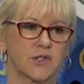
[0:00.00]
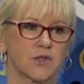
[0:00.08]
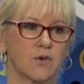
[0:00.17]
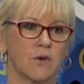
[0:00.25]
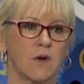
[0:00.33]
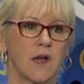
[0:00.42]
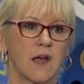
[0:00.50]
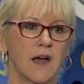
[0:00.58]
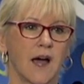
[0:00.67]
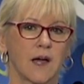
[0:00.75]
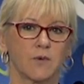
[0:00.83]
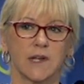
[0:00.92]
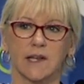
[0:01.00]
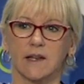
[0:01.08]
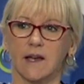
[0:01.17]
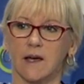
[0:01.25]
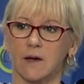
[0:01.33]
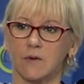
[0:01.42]
So I
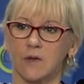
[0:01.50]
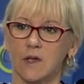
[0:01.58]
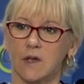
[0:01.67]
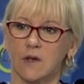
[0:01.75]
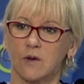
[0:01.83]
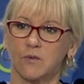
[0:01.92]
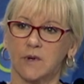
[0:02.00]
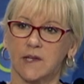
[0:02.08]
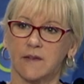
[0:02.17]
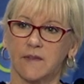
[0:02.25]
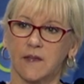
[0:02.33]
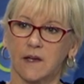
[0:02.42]
will, with